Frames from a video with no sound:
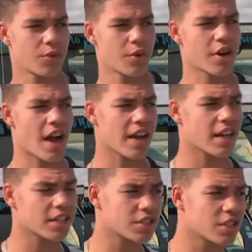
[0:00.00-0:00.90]
Where I
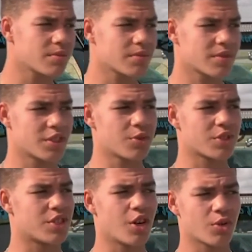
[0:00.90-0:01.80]
got jumped, there
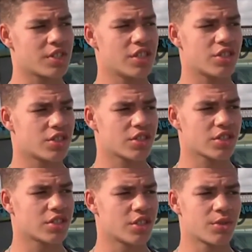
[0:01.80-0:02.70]
was no teachers.
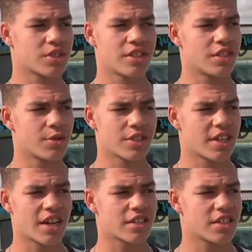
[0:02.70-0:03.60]
There was, there was
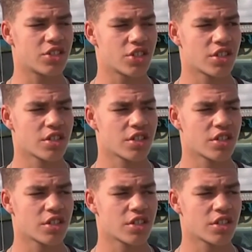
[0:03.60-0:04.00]
not a teacher.